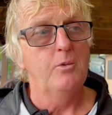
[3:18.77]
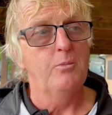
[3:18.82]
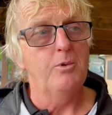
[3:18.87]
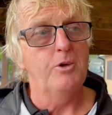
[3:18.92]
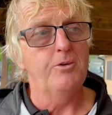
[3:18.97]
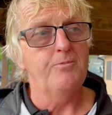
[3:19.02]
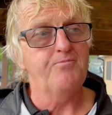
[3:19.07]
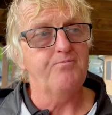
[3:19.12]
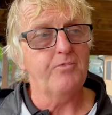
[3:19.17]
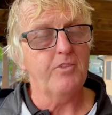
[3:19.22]

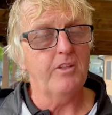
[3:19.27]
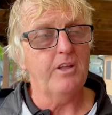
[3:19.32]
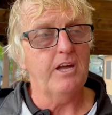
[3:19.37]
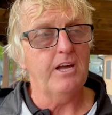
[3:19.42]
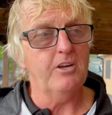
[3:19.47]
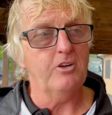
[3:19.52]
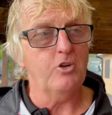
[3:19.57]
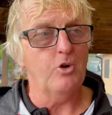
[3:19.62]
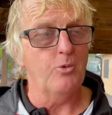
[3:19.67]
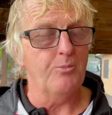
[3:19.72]

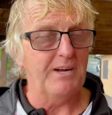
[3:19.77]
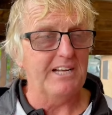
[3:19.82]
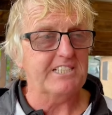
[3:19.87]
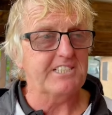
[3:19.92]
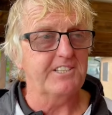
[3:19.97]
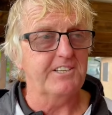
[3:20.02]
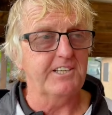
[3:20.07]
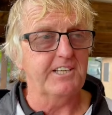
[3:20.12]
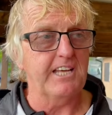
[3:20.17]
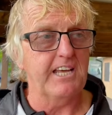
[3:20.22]
But going back
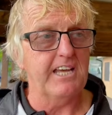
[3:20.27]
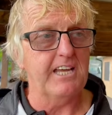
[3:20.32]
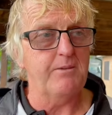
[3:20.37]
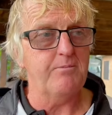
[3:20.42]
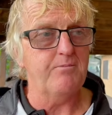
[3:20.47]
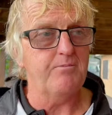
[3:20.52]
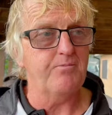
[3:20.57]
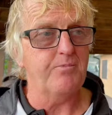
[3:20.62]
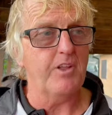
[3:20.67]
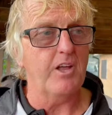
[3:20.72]
to the
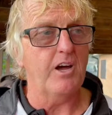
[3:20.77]
game,